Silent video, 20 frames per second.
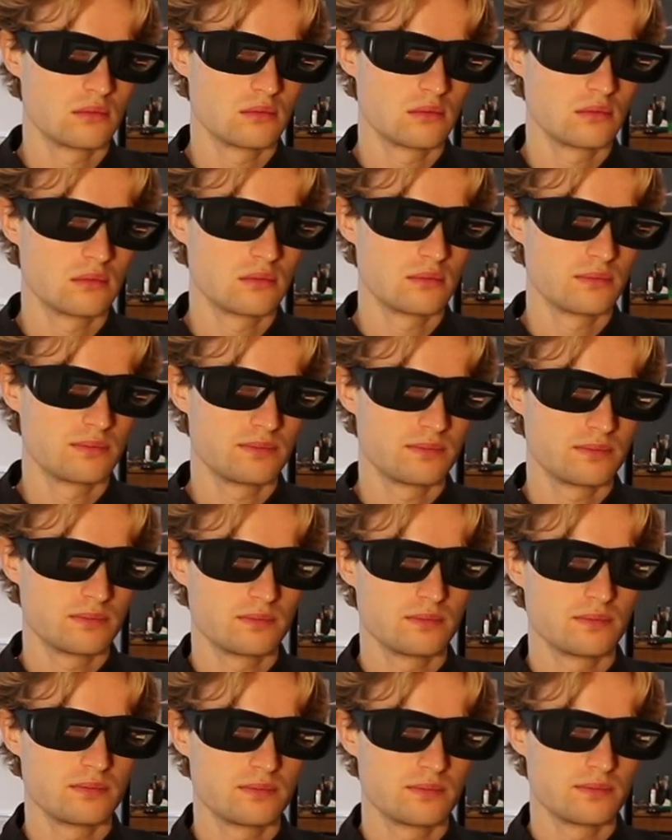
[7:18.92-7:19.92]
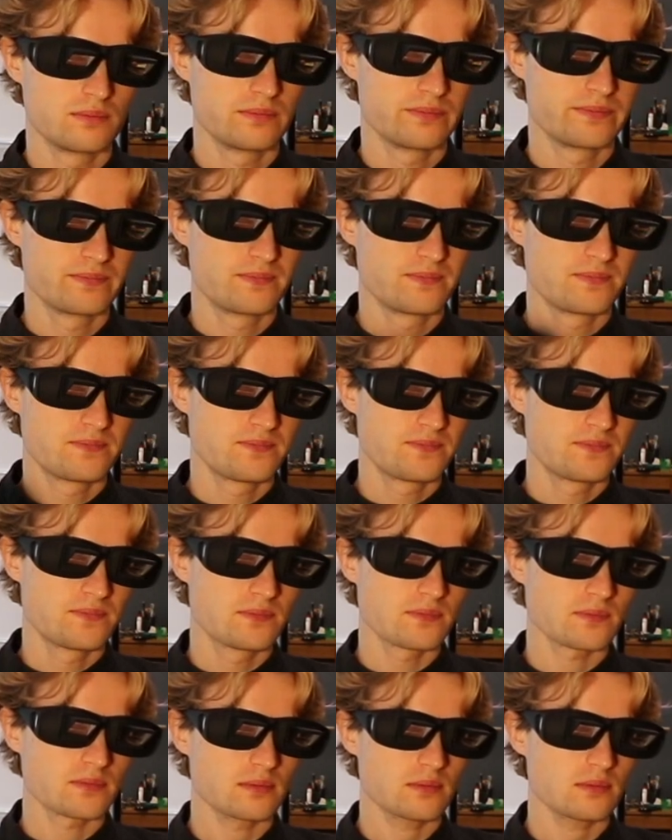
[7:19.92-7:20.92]
So the problem about these
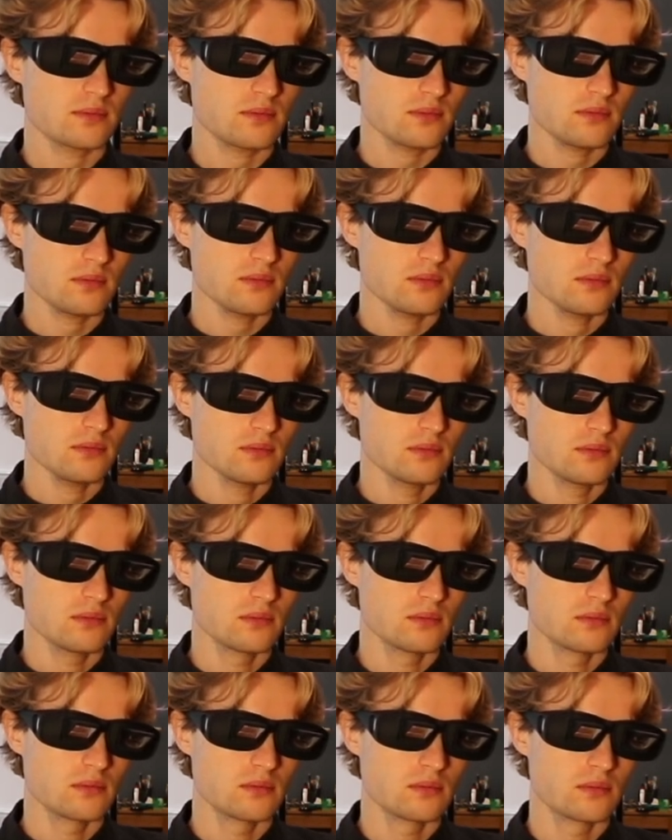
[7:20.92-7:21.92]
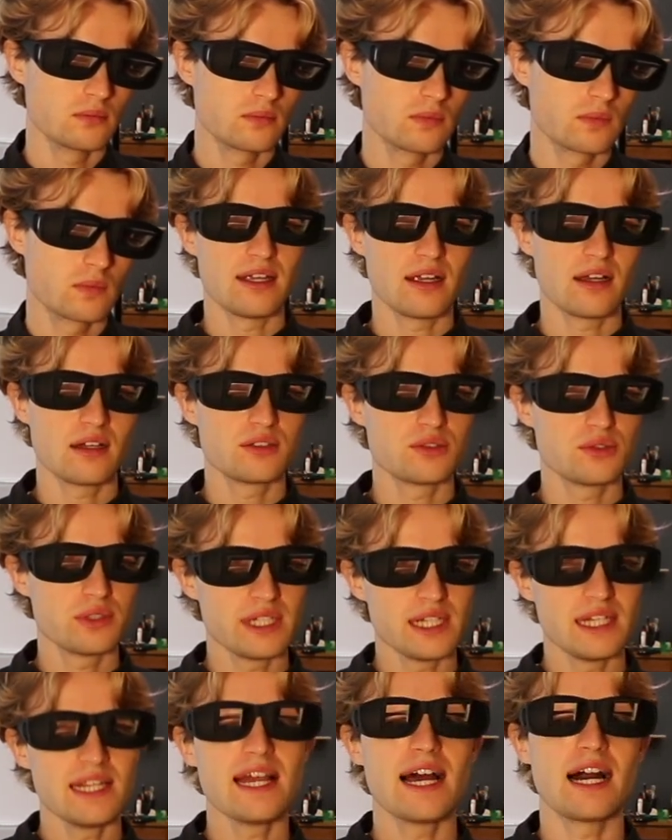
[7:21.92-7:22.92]
classes are, like, they are
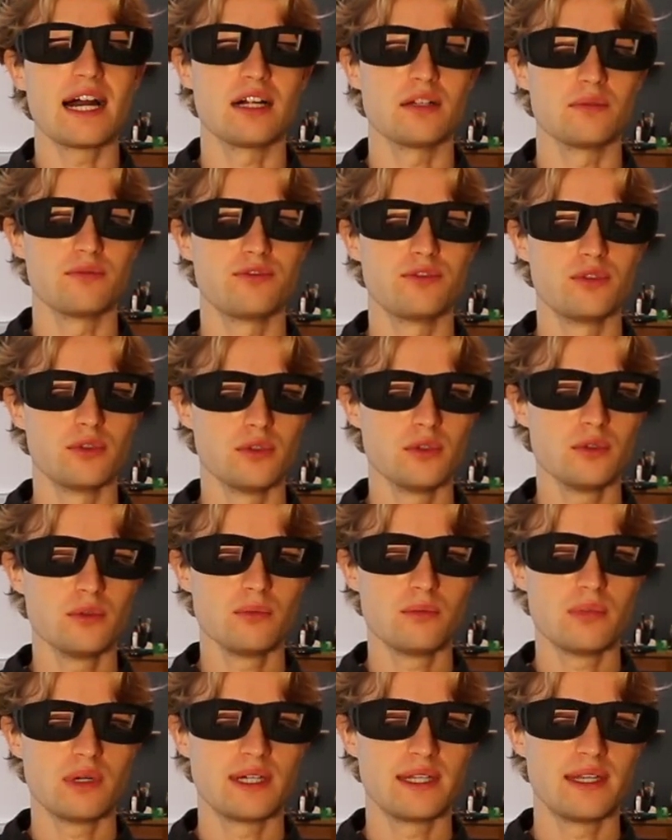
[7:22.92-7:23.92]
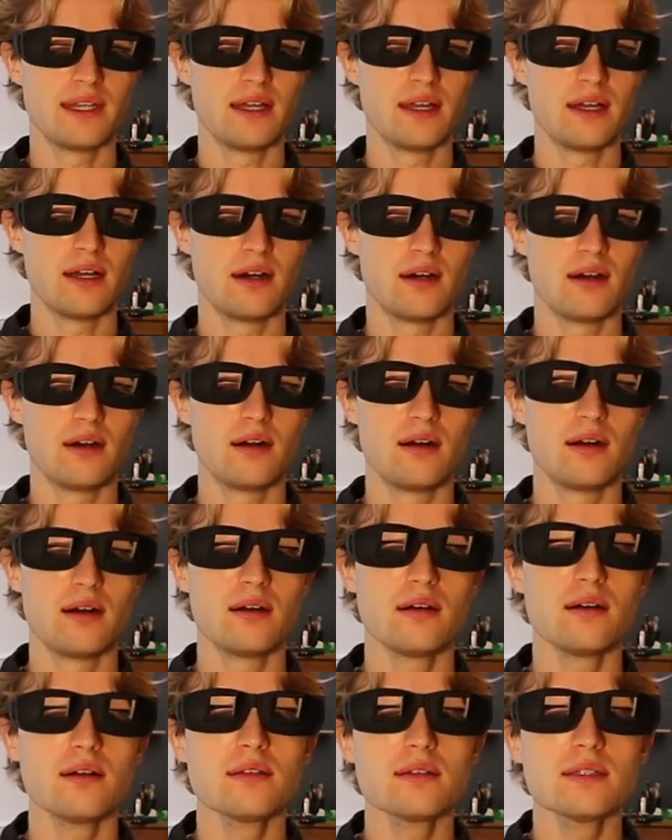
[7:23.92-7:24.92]
really helpful, but
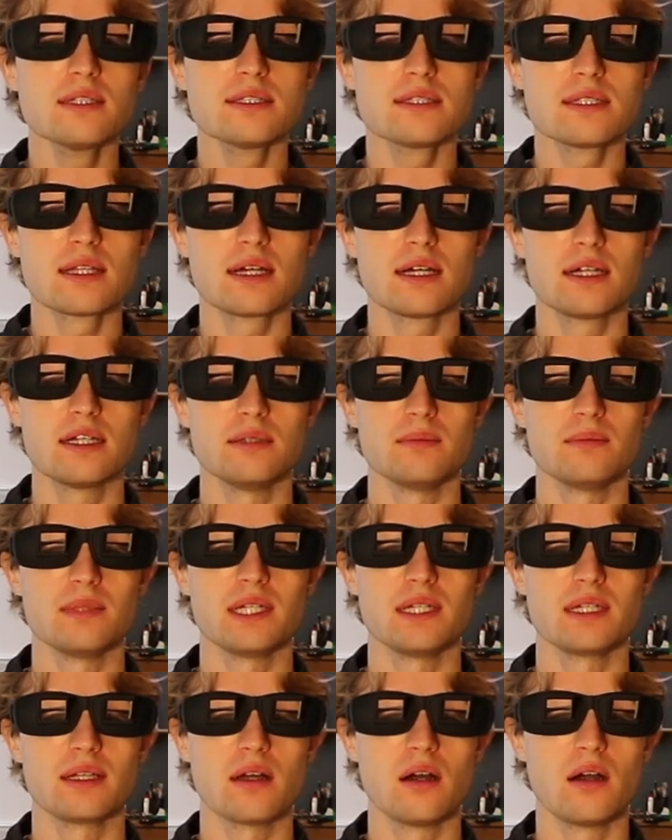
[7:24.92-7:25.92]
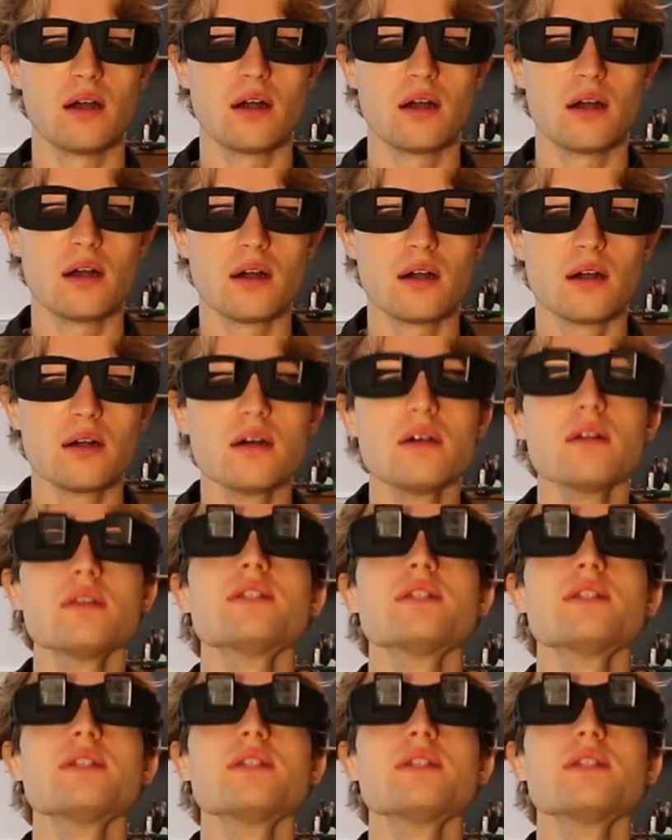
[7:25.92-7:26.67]
all the time, like, all